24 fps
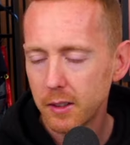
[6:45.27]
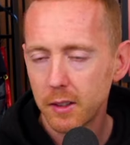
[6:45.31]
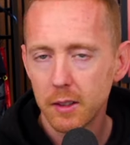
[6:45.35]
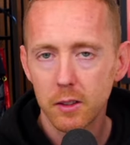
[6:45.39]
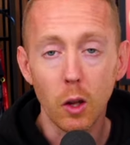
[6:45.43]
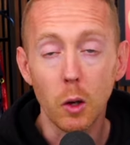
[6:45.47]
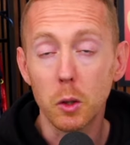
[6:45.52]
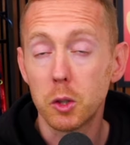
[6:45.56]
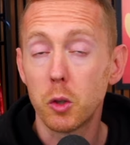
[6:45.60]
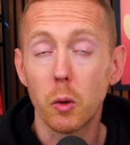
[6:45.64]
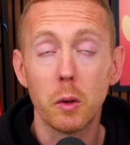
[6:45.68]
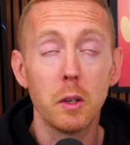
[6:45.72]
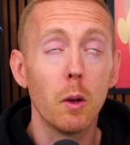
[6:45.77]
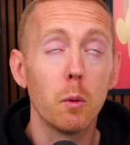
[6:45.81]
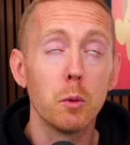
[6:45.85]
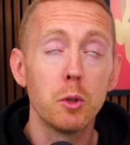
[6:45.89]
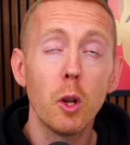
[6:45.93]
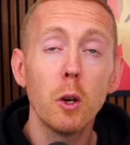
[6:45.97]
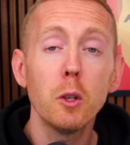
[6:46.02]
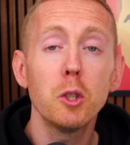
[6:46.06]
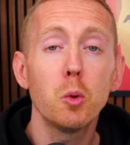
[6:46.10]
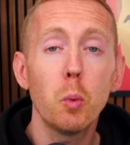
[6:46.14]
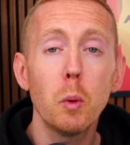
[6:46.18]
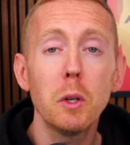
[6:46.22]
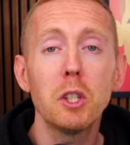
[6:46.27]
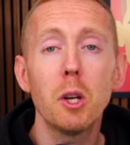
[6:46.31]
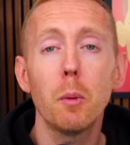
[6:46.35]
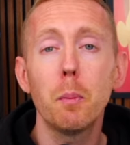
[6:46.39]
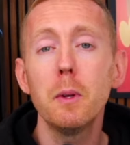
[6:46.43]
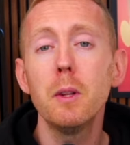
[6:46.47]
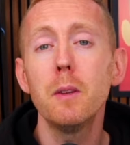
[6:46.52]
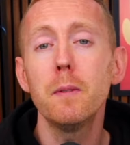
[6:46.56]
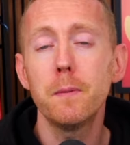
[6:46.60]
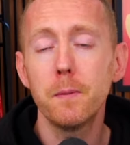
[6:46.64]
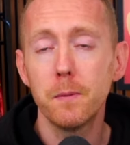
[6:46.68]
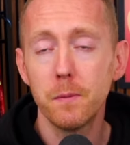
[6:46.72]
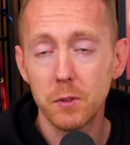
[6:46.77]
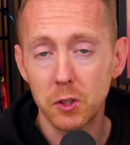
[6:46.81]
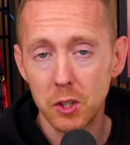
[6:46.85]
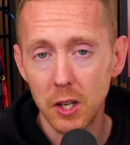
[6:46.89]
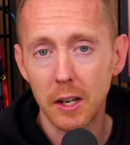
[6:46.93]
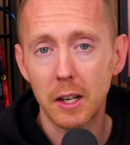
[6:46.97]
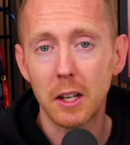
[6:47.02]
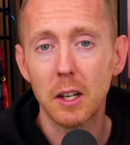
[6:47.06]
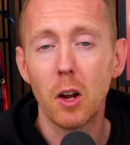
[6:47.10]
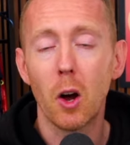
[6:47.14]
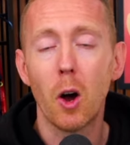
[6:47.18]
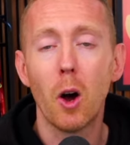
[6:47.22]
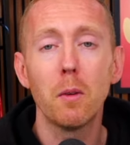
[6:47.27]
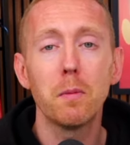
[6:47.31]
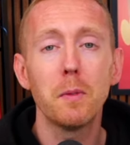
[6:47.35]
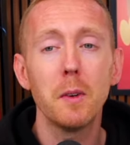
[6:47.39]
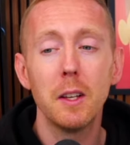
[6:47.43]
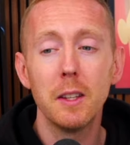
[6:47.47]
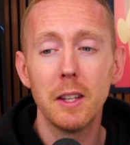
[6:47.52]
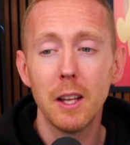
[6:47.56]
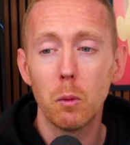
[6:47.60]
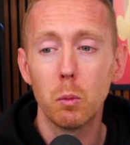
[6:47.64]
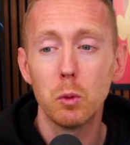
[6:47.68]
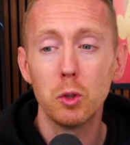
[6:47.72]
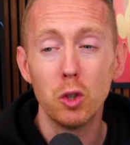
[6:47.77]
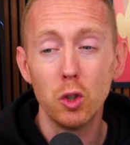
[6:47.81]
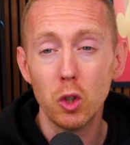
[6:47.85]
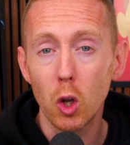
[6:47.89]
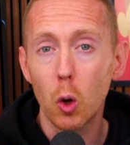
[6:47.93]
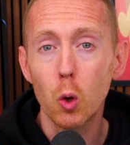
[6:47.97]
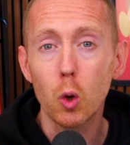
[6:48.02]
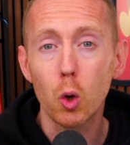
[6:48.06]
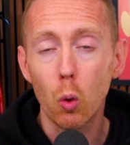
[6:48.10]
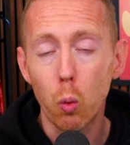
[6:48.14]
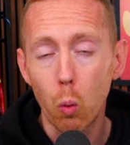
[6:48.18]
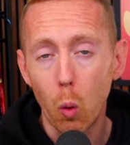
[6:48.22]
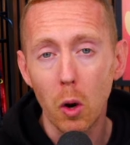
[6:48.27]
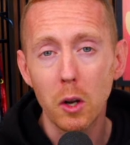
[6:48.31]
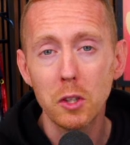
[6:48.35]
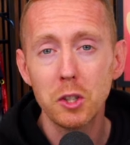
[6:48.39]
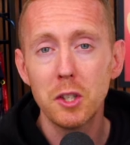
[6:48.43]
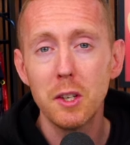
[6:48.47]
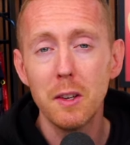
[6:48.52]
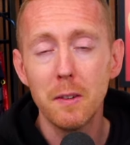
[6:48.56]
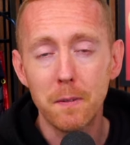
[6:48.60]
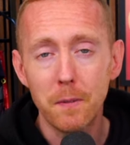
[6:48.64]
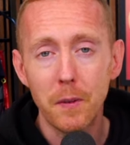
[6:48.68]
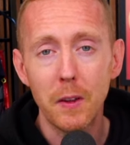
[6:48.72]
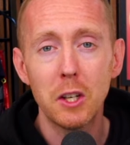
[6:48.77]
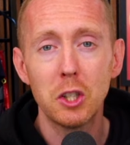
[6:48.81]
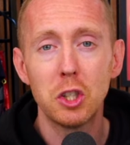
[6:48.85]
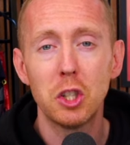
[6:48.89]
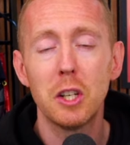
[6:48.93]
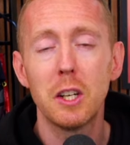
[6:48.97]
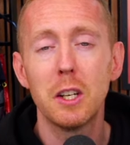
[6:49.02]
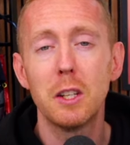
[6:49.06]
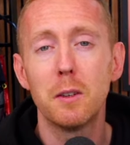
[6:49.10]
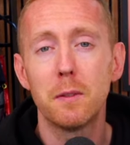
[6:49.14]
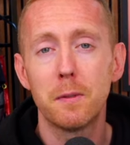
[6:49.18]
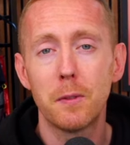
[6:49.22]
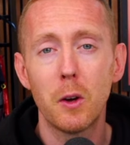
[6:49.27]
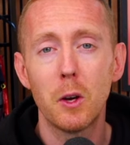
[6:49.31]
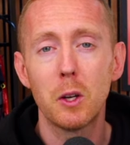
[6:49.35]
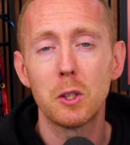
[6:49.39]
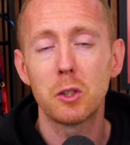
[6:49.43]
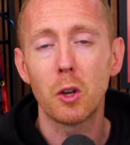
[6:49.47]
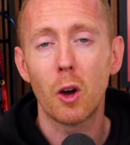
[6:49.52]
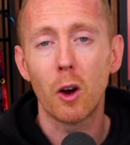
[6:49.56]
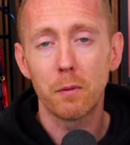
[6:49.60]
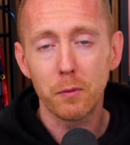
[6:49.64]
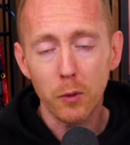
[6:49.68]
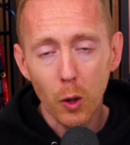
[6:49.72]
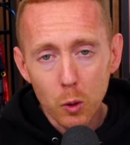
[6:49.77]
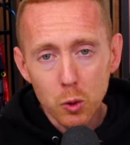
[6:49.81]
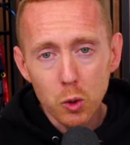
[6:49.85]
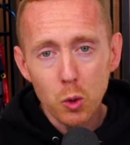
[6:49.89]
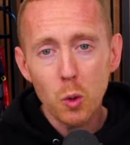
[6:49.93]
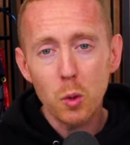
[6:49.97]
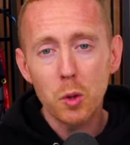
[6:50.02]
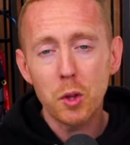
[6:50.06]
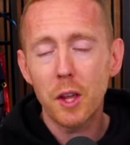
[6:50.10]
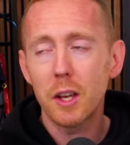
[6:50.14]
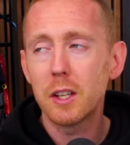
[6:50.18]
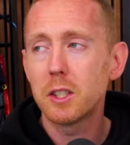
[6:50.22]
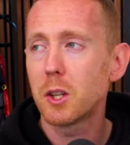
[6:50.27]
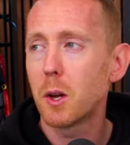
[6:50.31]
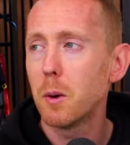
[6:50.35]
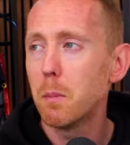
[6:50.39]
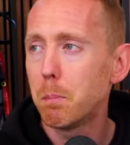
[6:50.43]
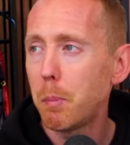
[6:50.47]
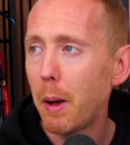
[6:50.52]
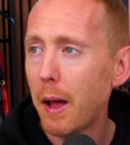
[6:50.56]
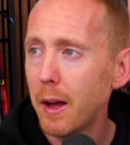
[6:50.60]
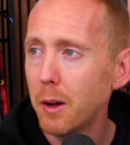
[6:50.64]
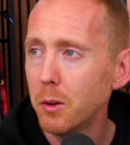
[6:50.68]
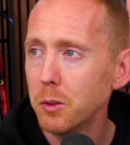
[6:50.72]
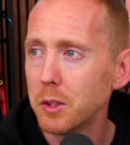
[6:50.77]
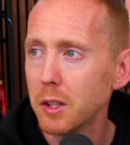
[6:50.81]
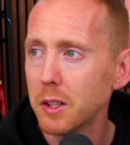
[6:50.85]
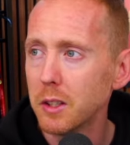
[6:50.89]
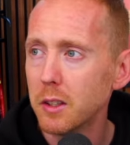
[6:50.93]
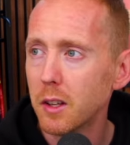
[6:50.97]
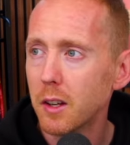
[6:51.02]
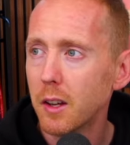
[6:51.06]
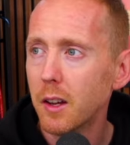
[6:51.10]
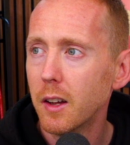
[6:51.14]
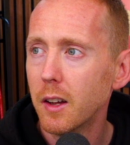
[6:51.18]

No, sorry, there was no switch up in the second half and there was no quality of finishing in the first half. Those two things compounded